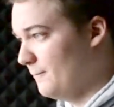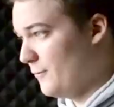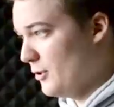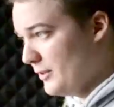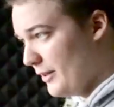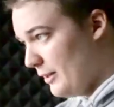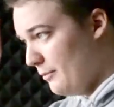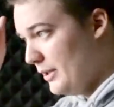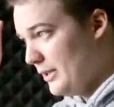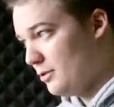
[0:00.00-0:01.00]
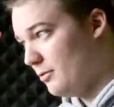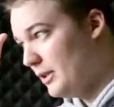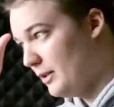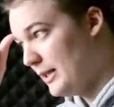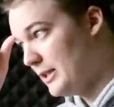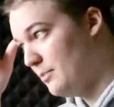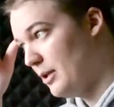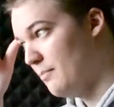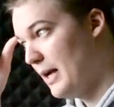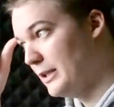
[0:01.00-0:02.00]
First thing we need to realize
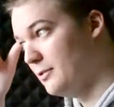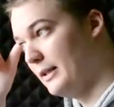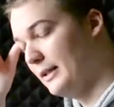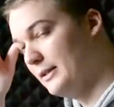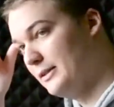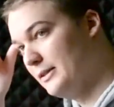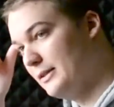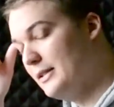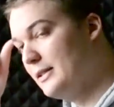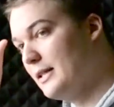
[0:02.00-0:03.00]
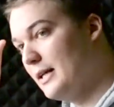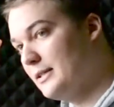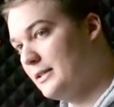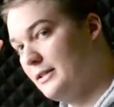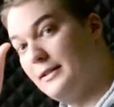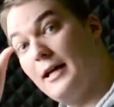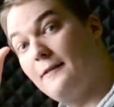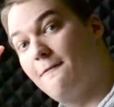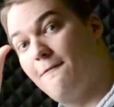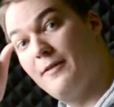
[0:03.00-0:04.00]
about mastering is it does
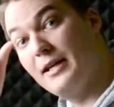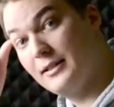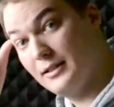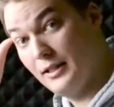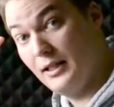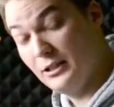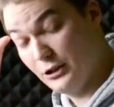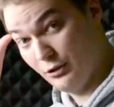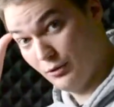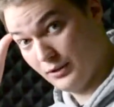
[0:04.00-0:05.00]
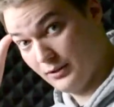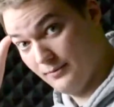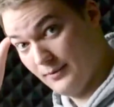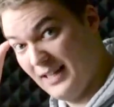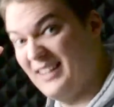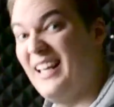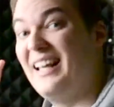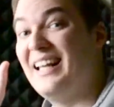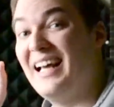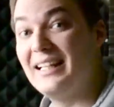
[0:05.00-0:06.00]
not fix issues, it
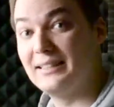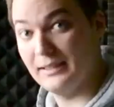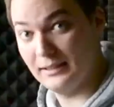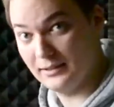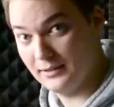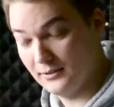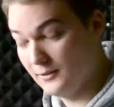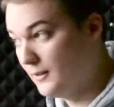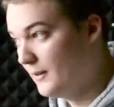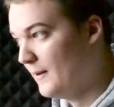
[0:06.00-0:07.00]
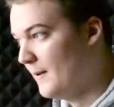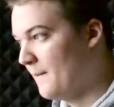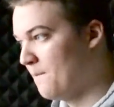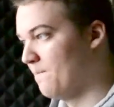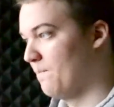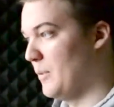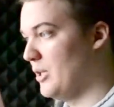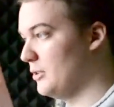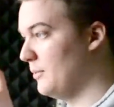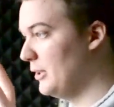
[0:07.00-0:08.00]
enhances.
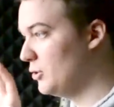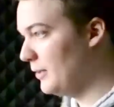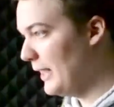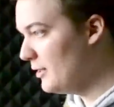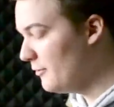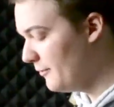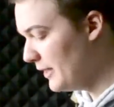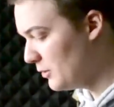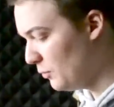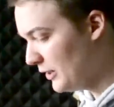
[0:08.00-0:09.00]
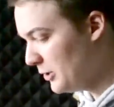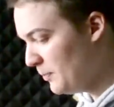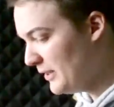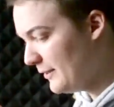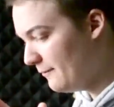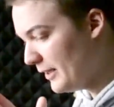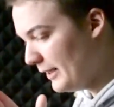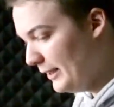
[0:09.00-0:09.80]
Because when you try to fix one specific